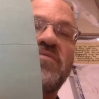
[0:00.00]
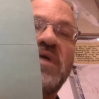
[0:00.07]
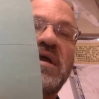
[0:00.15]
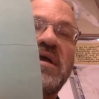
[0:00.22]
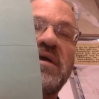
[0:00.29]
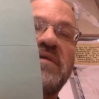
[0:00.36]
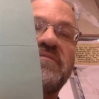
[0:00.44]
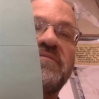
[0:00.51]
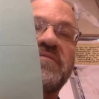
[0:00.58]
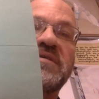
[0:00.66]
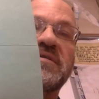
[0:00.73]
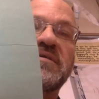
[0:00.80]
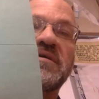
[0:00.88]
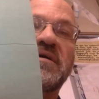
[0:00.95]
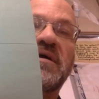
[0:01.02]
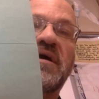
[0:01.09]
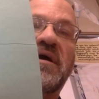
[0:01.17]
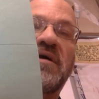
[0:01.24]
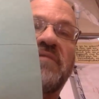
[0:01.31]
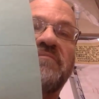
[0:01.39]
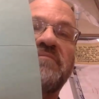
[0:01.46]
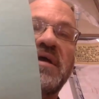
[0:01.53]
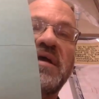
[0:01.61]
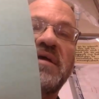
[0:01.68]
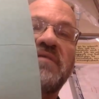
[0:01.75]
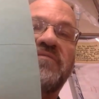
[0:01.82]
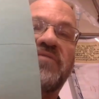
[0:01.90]
waves are
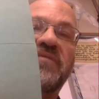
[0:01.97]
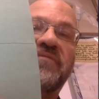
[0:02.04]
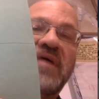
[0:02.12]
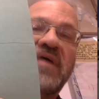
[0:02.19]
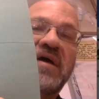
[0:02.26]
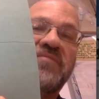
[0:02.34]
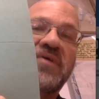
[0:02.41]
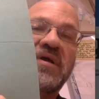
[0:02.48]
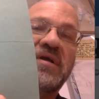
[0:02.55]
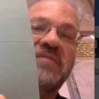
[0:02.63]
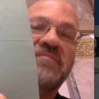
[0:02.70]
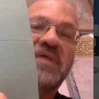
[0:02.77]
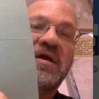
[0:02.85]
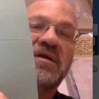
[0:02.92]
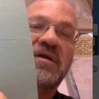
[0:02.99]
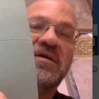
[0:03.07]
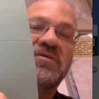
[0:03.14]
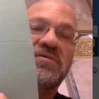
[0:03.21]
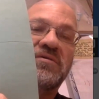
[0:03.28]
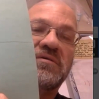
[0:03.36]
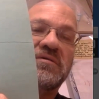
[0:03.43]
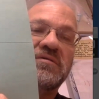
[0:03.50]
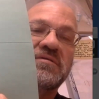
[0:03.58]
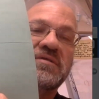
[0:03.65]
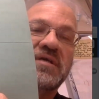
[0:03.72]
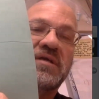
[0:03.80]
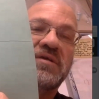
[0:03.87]
made from vibrating
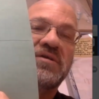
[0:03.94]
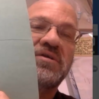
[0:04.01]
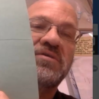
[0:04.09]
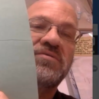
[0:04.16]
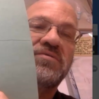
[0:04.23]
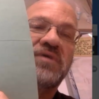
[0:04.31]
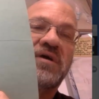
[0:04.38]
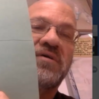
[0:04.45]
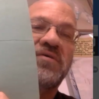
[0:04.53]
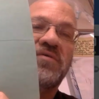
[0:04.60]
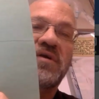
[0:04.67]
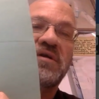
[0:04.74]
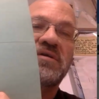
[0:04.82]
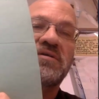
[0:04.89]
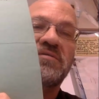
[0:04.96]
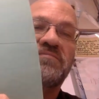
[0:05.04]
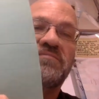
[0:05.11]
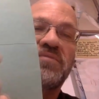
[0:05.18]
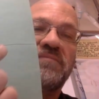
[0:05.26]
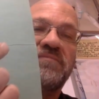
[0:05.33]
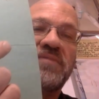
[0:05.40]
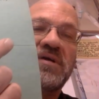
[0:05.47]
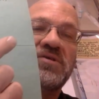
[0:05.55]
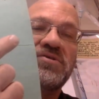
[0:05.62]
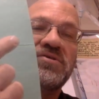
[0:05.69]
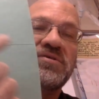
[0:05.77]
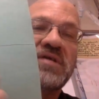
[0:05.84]
molecules, and you are going to put
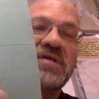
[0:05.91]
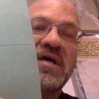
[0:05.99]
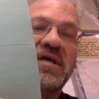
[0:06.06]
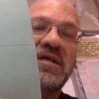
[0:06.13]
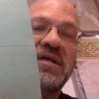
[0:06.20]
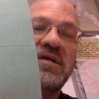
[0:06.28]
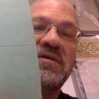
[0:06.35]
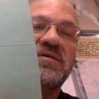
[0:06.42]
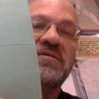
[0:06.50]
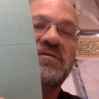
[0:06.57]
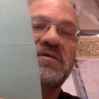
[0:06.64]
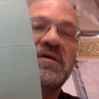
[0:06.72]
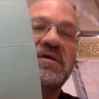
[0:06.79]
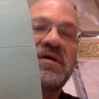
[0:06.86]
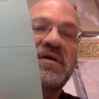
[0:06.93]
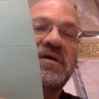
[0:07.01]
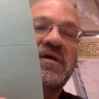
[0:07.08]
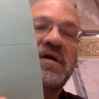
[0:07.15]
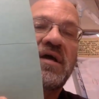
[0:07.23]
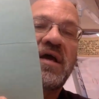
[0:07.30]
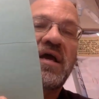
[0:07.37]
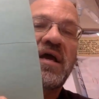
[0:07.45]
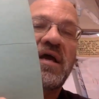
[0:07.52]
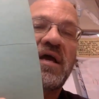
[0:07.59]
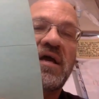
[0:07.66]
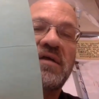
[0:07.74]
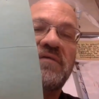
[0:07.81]
pictures on here
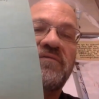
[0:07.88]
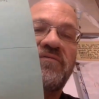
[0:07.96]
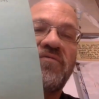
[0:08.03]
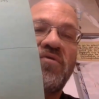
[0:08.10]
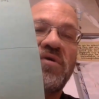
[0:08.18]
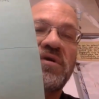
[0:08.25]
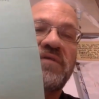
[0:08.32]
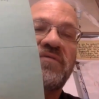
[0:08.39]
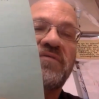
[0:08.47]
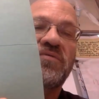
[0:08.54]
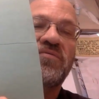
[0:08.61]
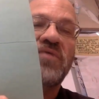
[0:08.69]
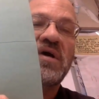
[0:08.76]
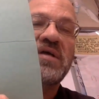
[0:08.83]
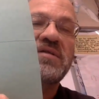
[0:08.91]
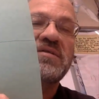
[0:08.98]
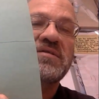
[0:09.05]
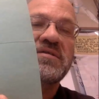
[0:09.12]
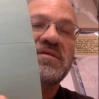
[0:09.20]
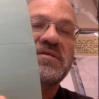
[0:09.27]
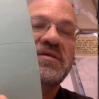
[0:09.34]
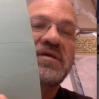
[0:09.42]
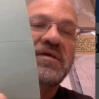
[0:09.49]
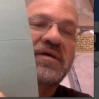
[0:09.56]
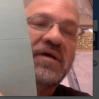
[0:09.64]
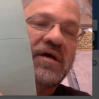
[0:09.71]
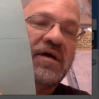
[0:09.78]
and four different ones
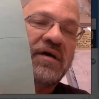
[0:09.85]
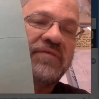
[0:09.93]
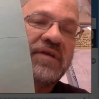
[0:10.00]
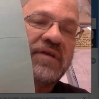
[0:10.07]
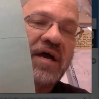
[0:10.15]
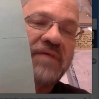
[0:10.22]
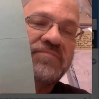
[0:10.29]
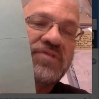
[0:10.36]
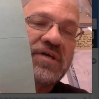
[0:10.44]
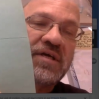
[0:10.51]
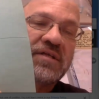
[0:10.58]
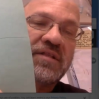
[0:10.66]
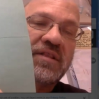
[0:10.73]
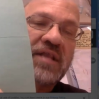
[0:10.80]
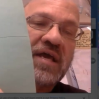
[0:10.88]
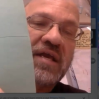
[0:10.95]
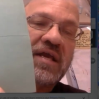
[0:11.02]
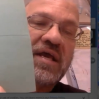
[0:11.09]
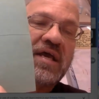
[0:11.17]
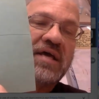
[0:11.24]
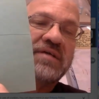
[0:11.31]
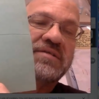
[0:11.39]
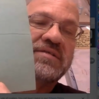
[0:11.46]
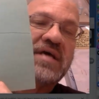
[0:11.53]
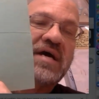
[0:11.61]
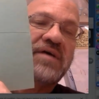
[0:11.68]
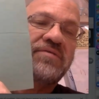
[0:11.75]
of an object that has
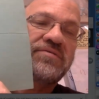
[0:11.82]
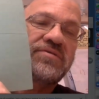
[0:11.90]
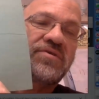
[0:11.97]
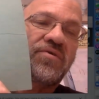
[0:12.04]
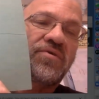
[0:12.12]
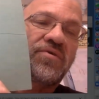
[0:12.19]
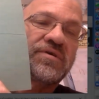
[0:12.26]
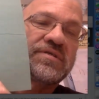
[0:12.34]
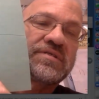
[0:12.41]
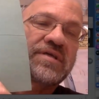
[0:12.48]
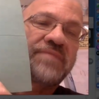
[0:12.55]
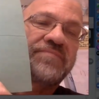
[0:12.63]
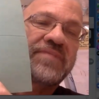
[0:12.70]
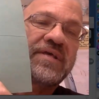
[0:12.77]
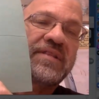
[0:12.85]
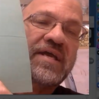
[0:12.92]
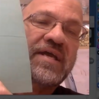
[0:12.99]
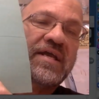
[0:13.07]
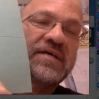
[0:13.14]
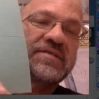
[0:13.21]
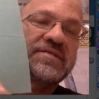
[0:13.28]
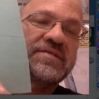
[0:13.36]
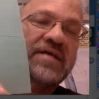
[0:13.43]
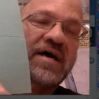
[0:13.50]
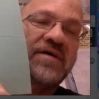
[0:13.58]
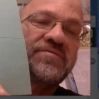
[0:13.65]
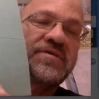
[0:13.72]
sound or something that has
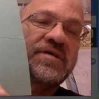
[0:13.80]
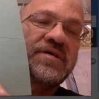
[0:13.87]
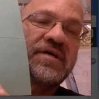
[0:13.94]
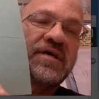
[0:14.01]
sound